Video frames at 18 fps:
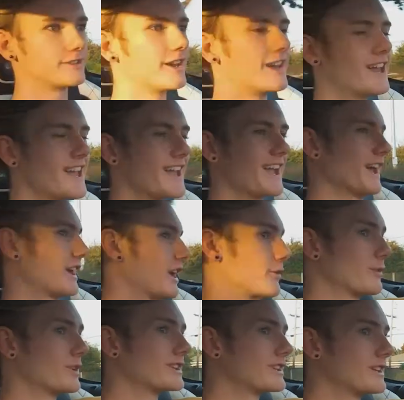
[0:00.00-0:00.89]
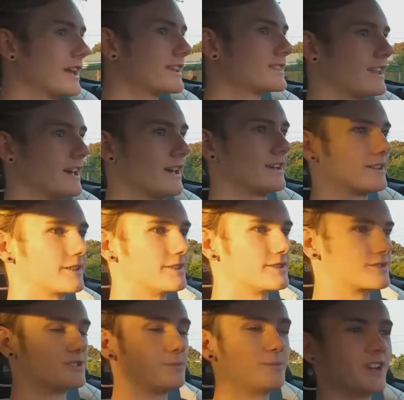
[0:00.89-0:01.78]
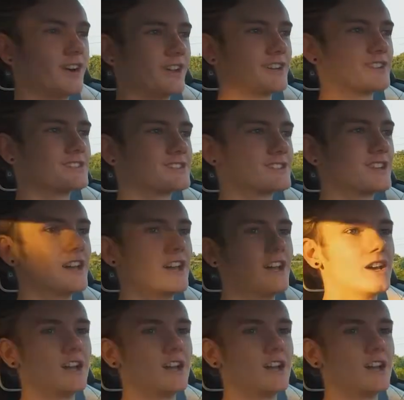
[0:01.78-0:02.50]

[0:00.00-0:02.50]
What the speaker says: And I really like that, because to be honest,